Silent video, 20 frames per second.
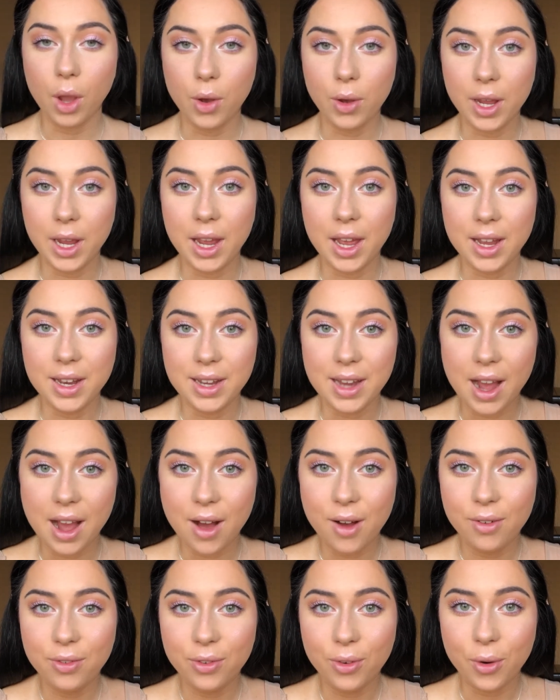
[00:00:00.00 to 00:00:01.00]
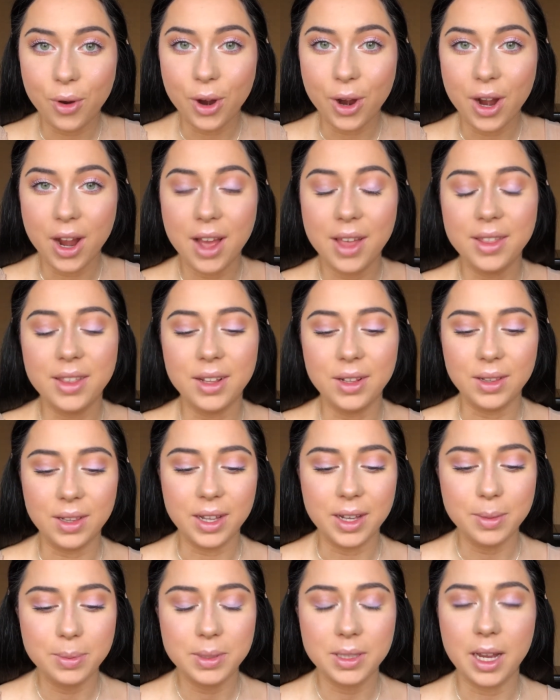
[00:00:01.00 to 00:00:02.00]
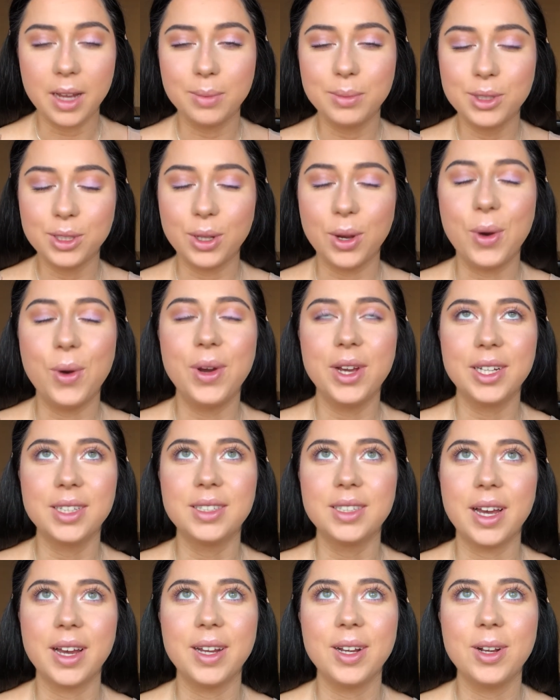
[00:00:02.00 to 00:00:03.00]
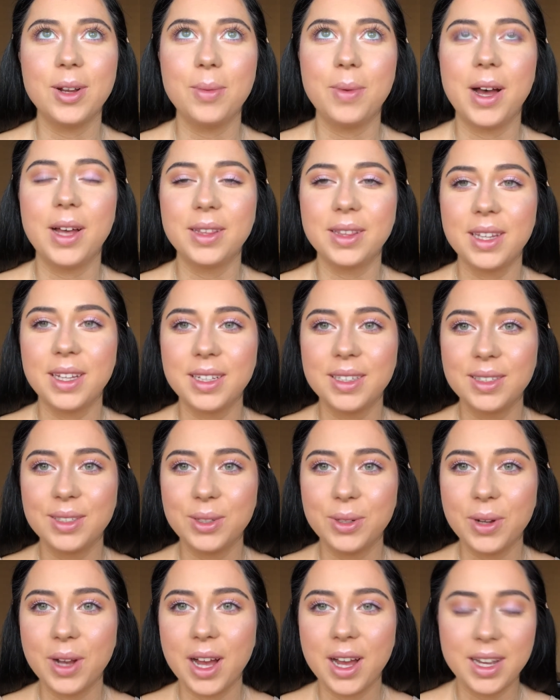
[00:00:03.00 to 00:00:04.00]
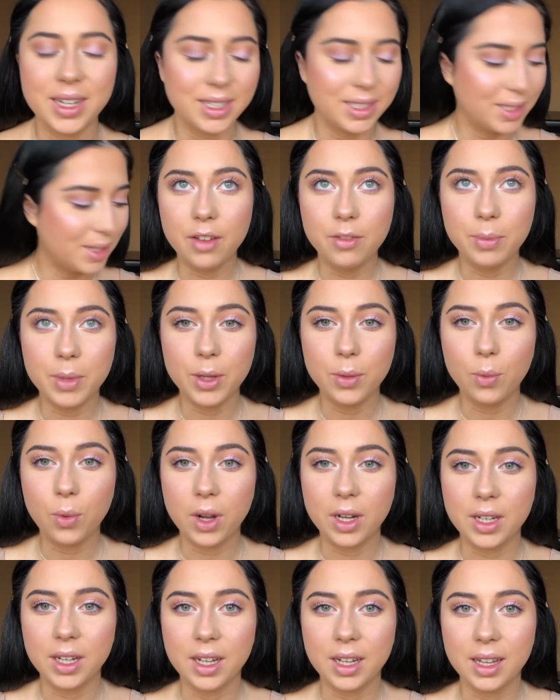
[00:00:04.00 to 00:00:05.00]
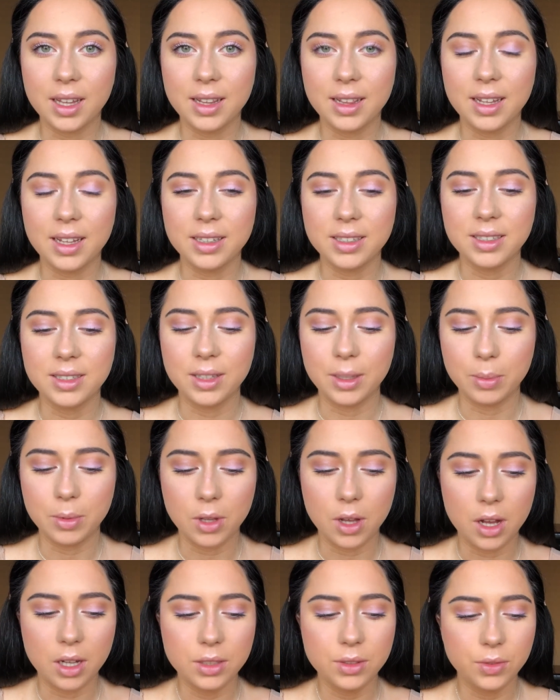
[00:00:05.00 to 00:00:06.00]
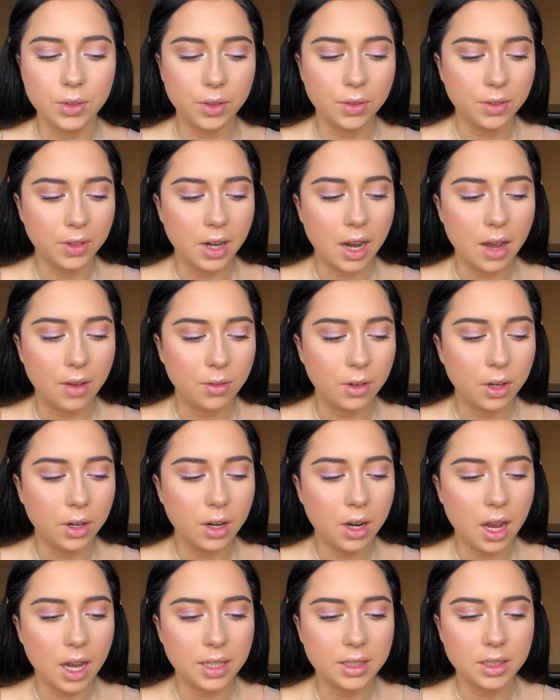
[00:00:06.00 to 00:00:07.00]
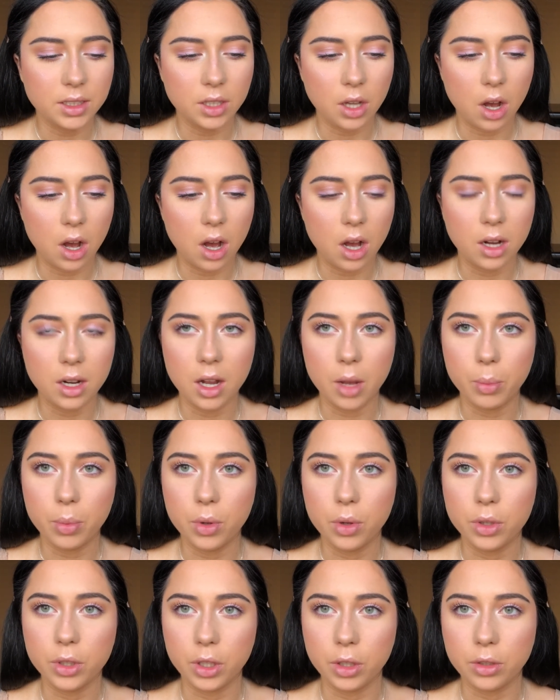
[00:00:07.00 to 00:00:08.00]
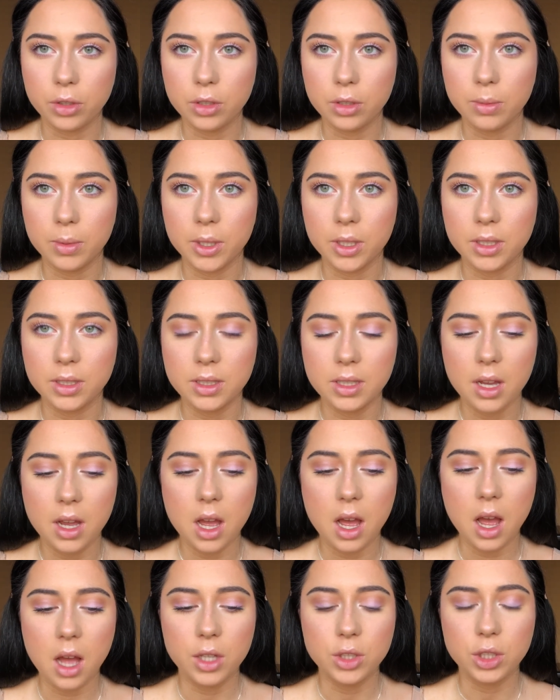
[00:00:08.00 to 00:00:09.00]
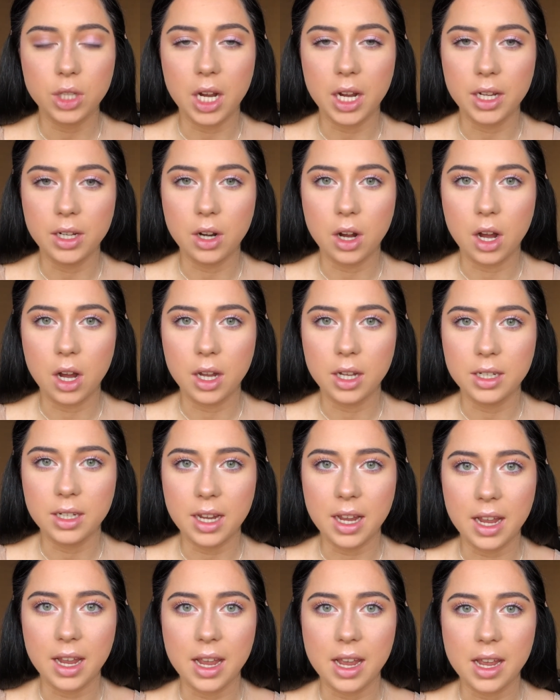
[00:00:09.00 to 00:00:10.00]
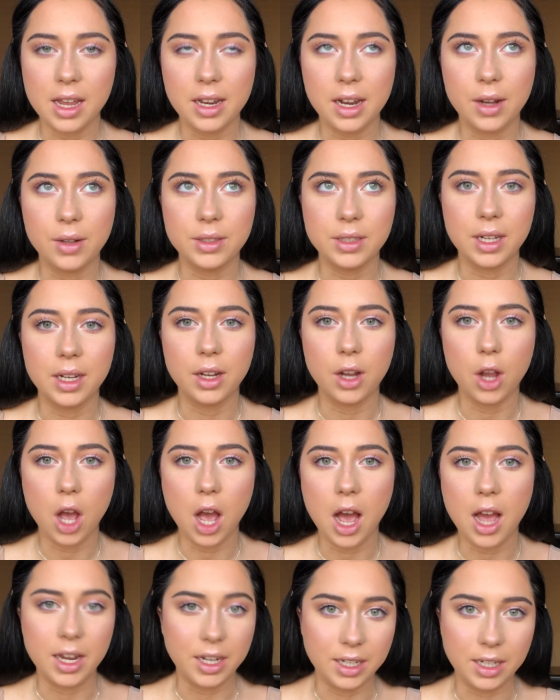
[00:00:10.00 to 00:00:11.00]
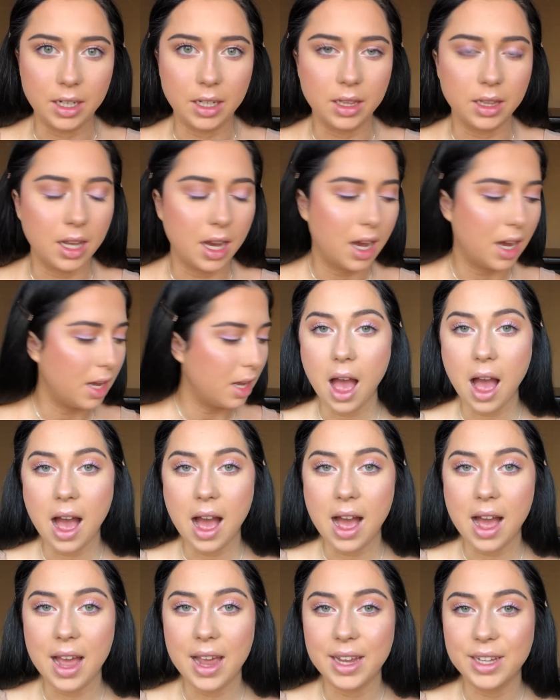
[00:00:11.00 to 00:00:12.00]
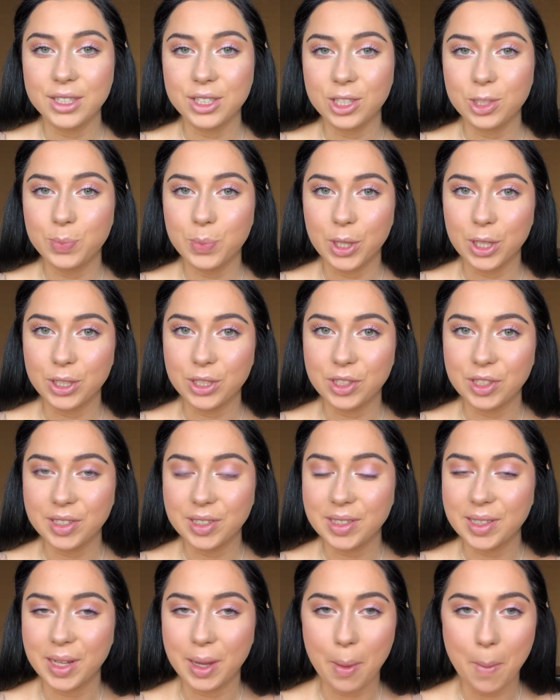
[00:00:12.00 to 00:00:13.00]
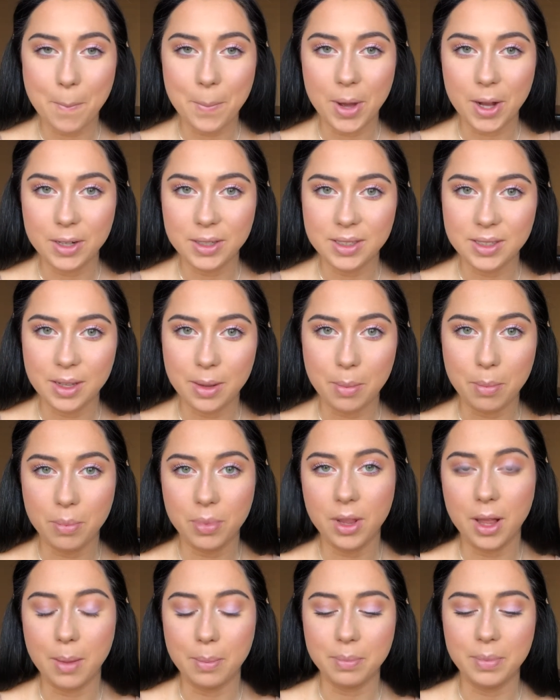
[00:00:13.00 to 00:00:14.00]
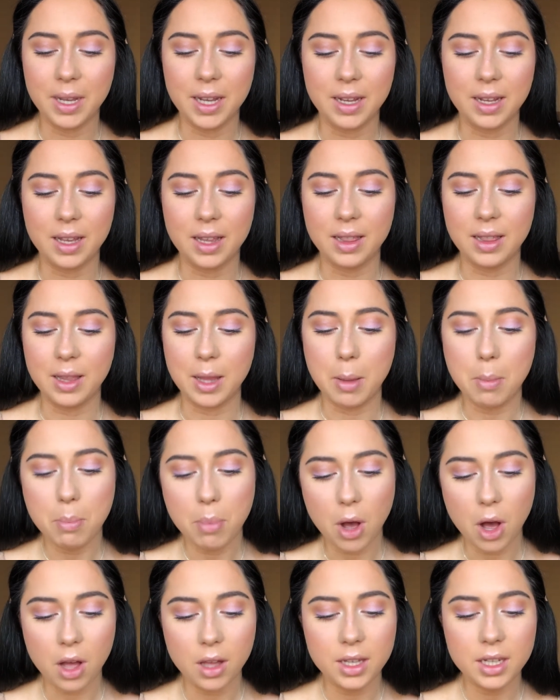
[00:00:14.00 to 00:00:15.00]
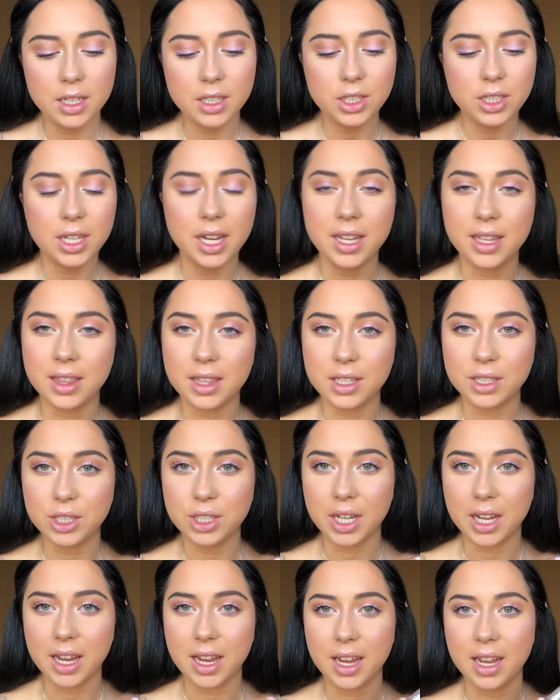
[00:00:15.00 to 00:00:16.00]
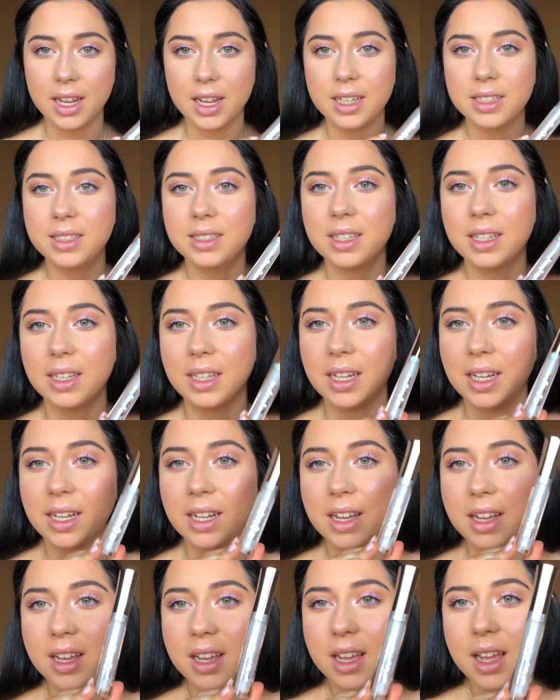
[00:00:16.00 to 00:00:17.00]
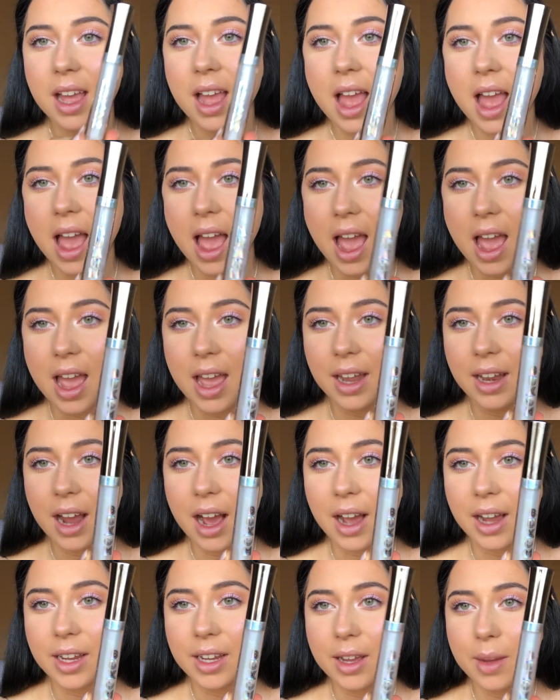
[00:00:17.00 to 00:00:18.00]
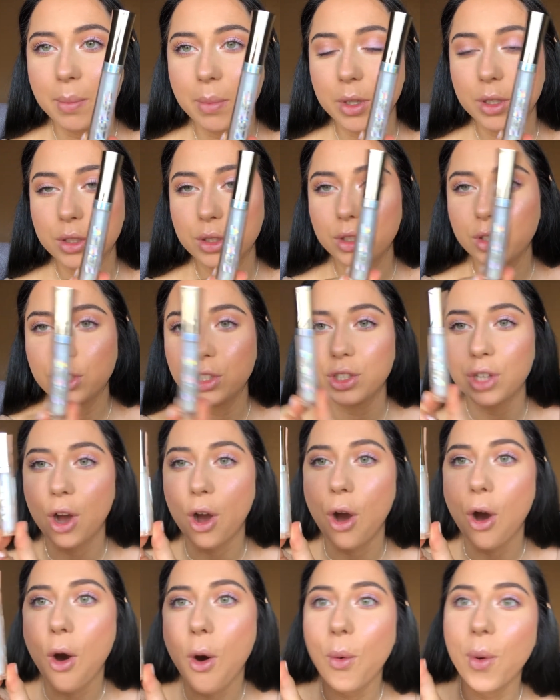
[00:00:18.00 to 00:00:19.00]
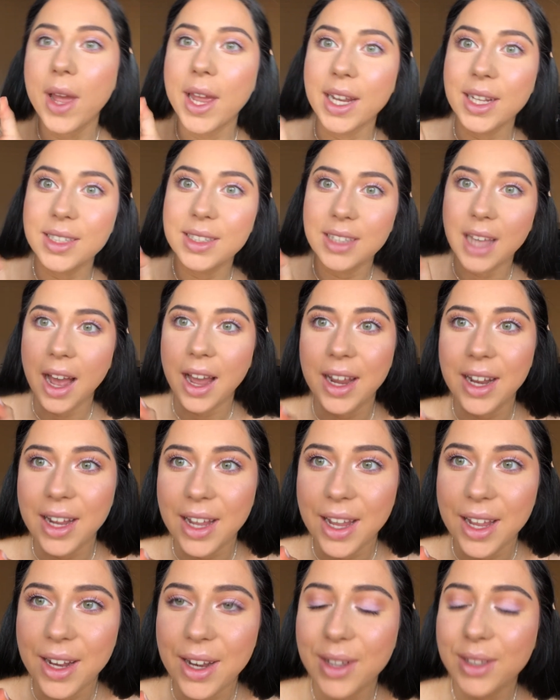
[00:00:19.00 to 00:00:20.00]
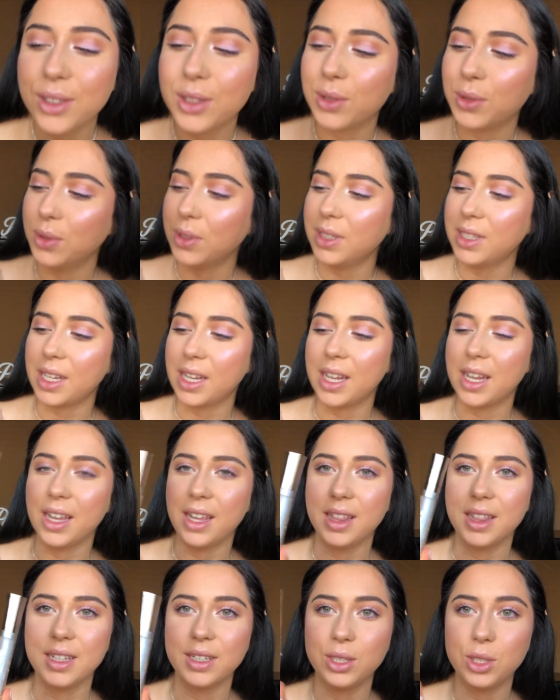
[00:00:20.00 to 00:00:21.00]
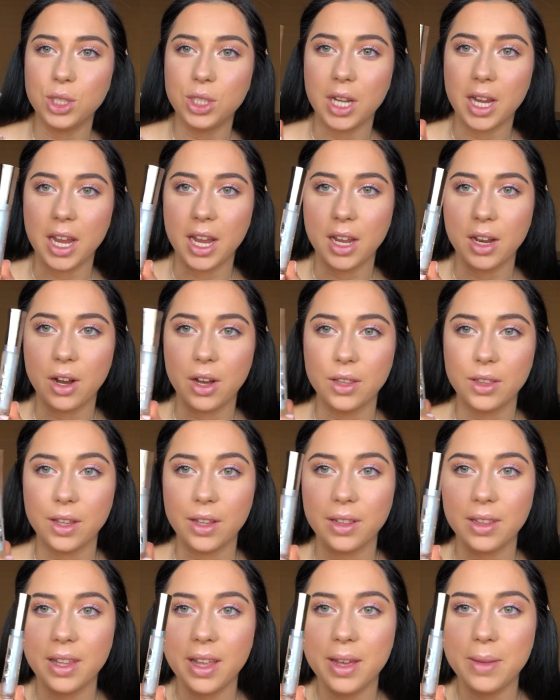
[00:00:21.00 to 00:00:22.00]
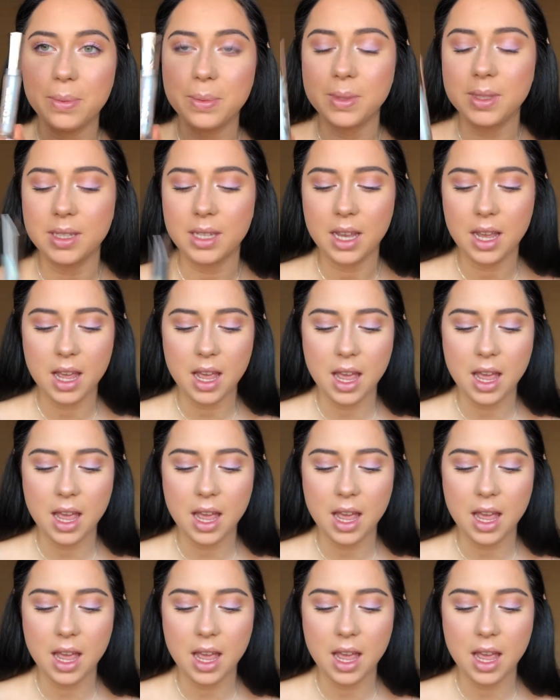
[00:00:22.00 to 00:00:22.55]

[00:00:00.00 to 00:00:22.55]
Okay, now for the lips. I'm so excited about this, you guys. I've been wanting this lip gloss for forever. I saw a couple YouTubers try it on and I was like, I need that. I just purchased the Buxom Plumping Lip Polish in the shade Selena, and I am so excited to see the shade on the lips.